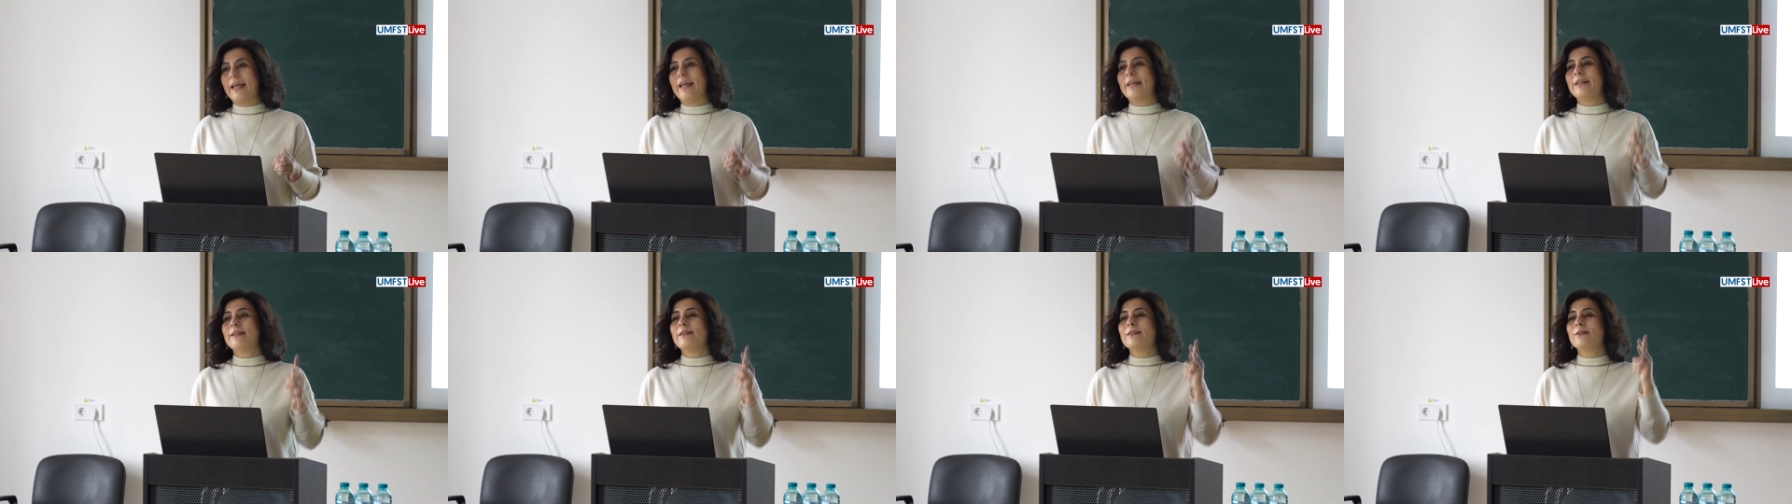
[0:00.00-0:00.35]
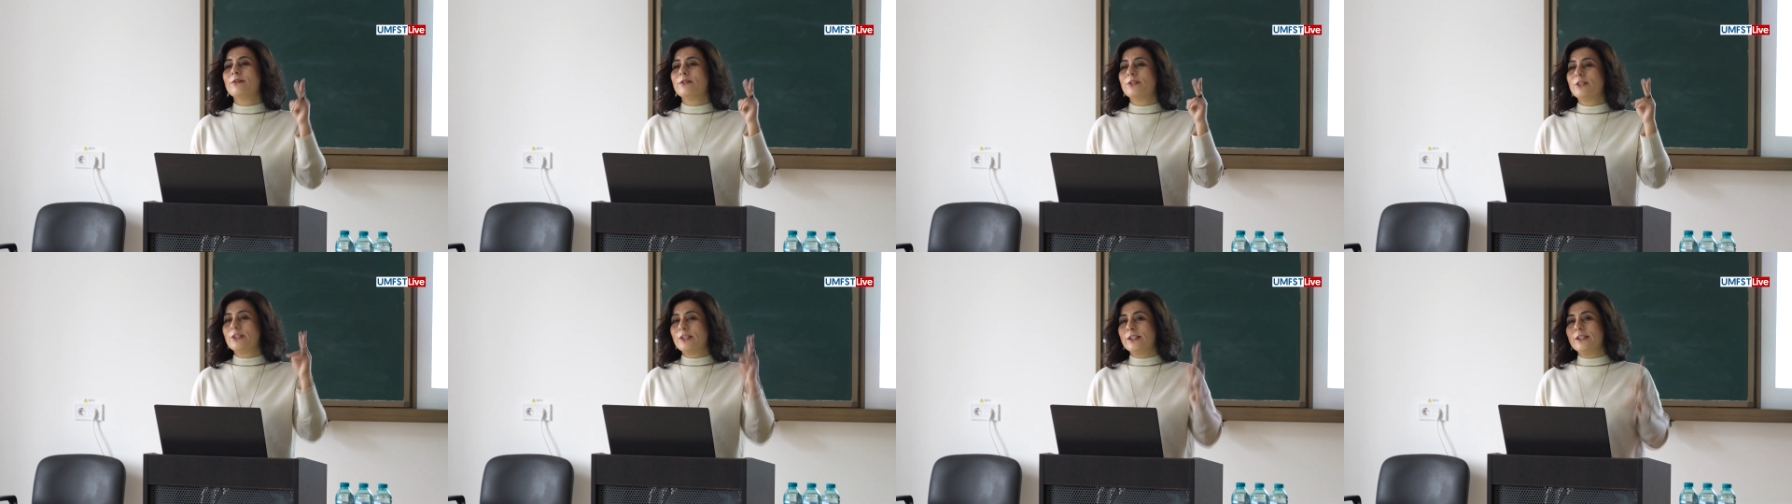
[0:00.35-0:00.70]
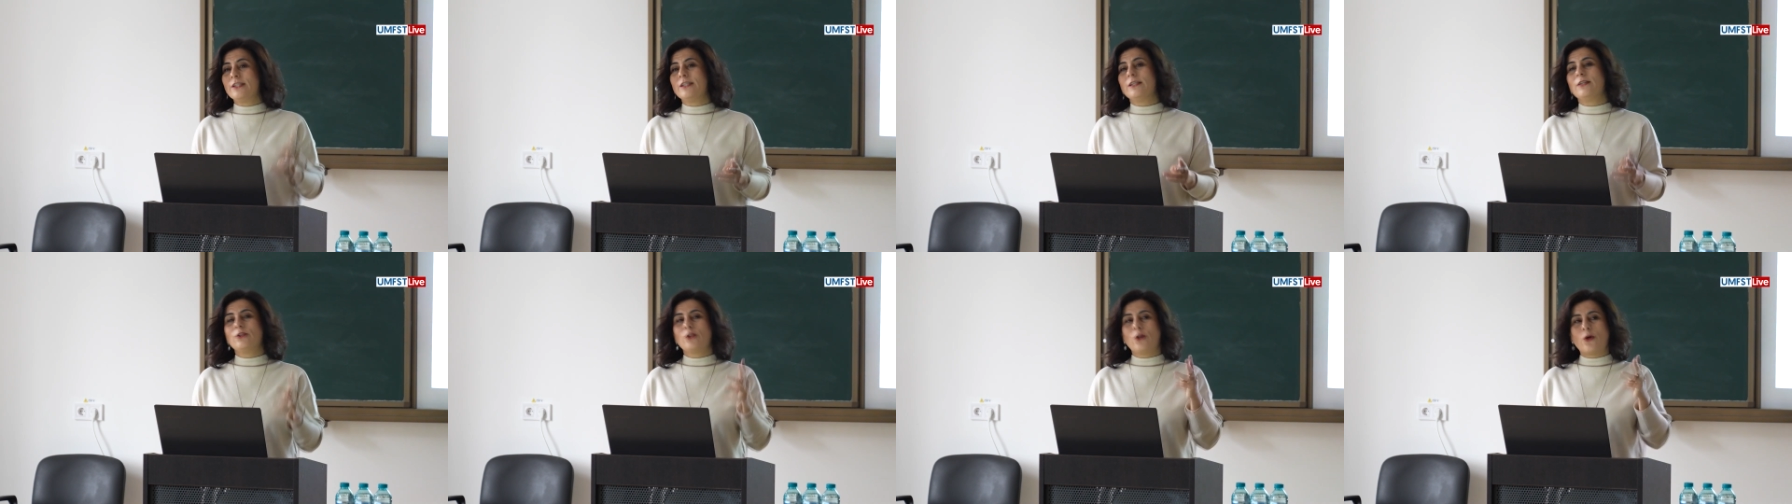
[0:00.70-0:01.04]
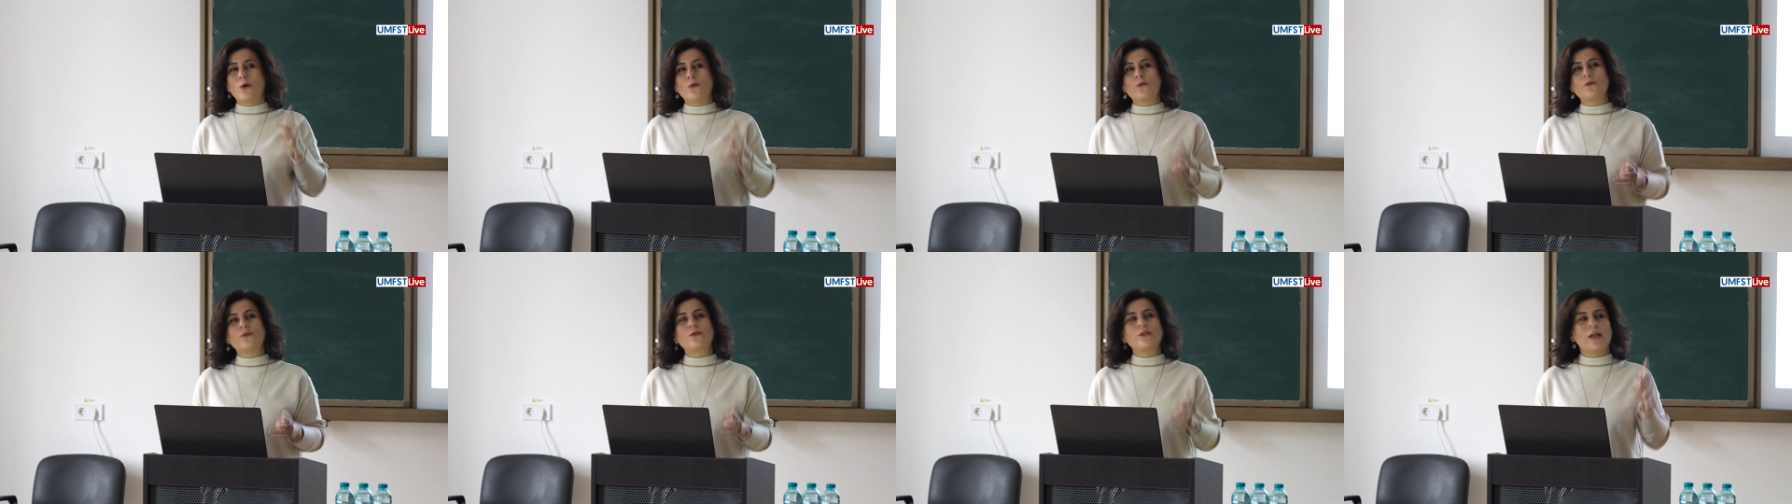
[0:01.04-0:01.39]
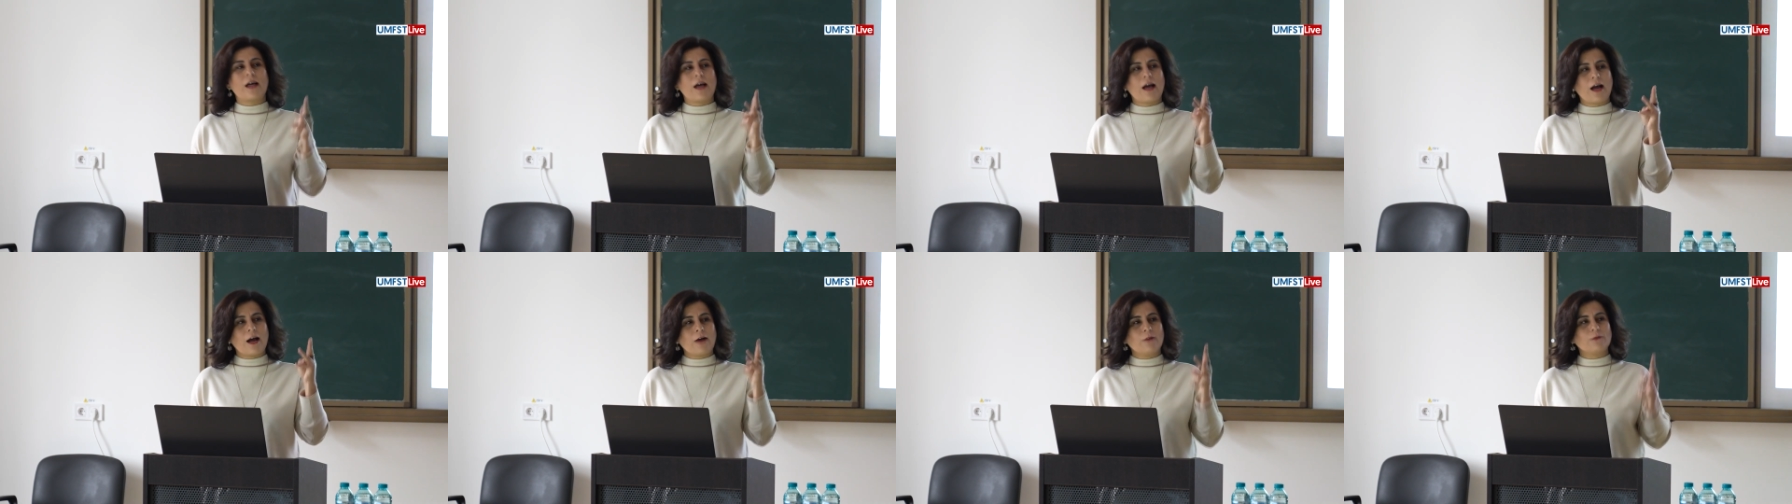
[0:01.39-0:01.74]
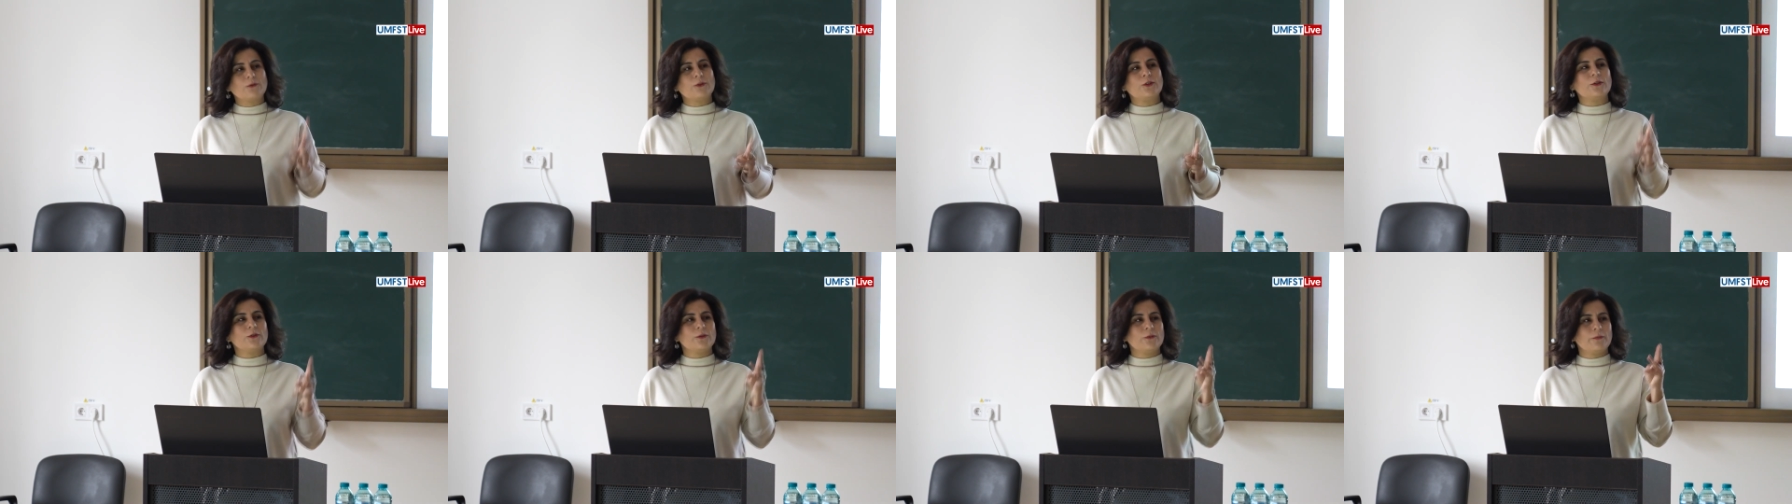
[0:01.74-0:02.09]
and she knows
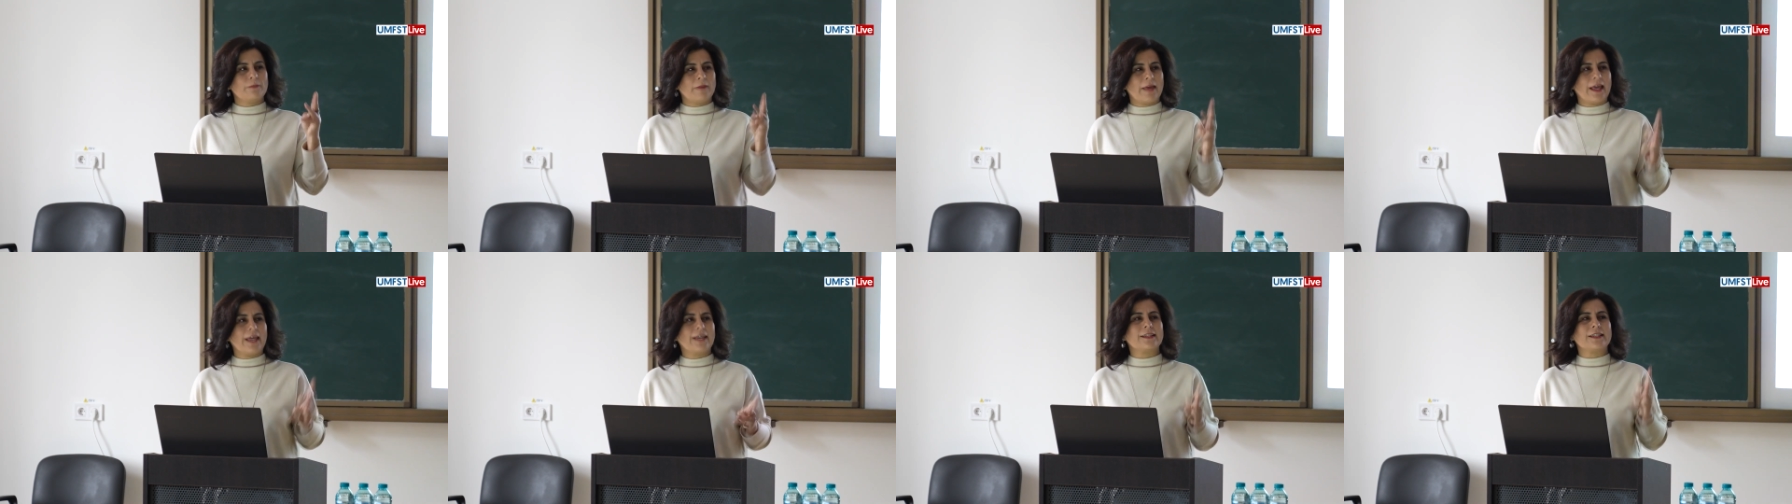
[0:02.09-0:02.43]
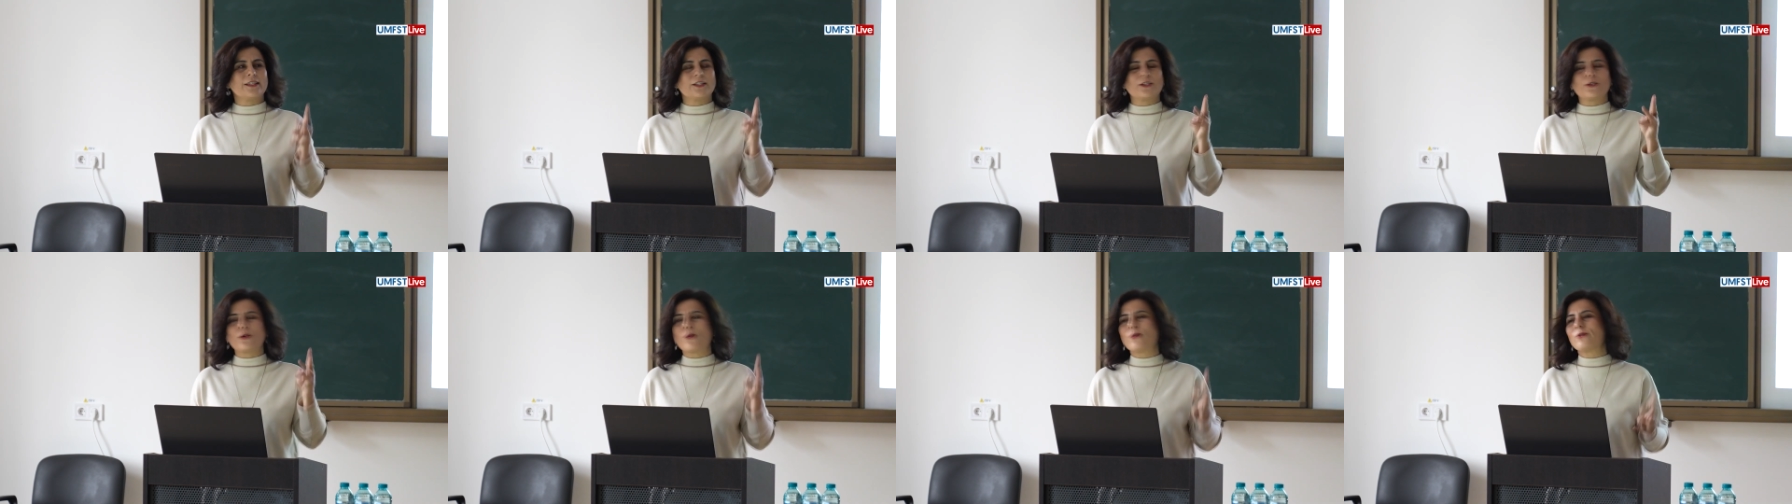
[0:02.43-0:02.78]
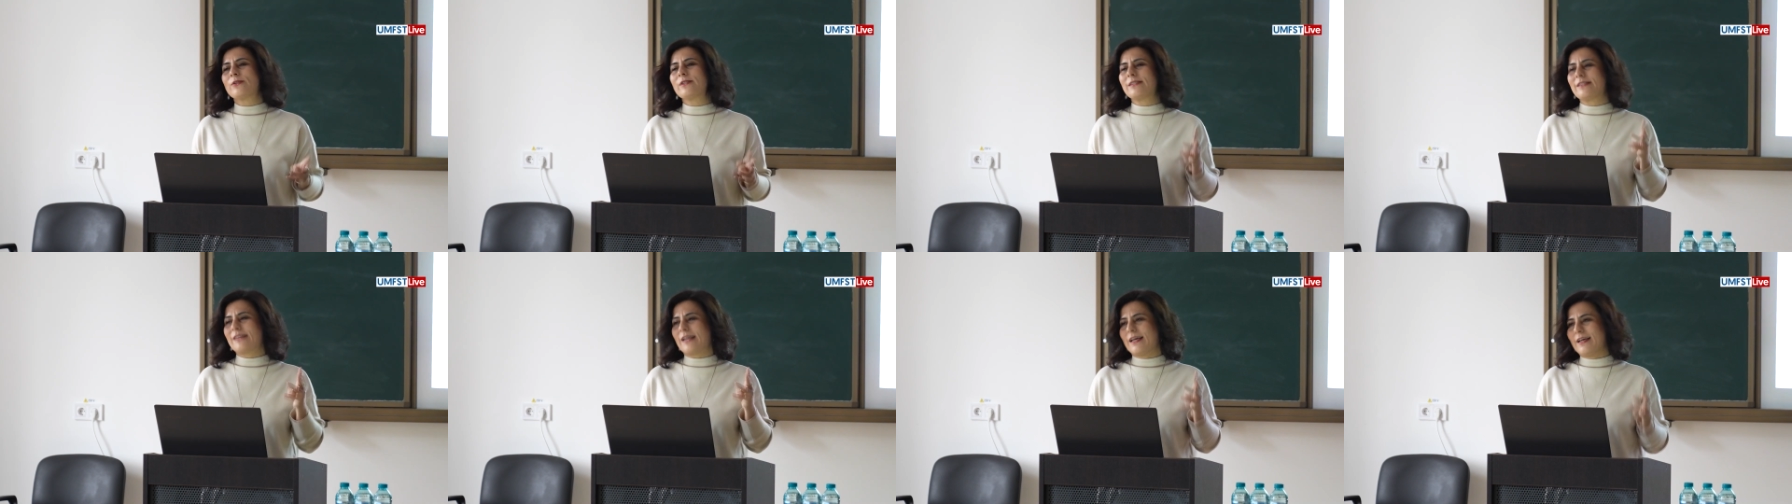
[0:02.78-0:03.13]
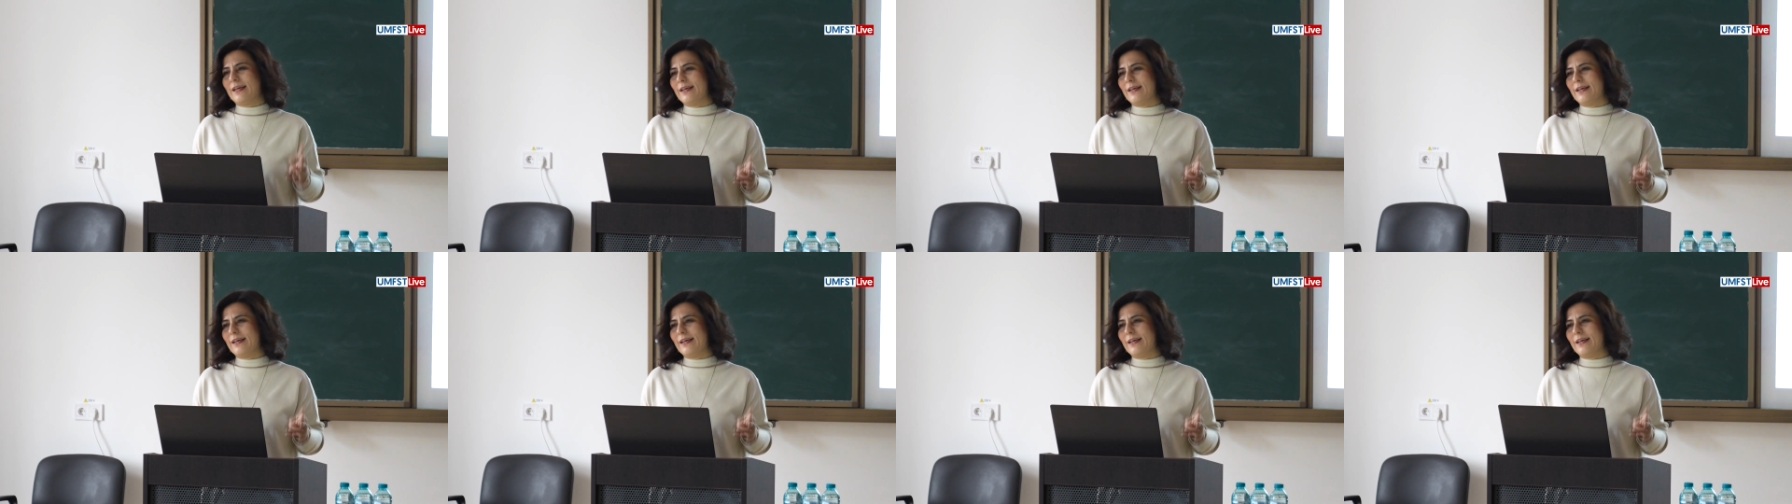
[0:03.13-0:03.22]
how to make the gross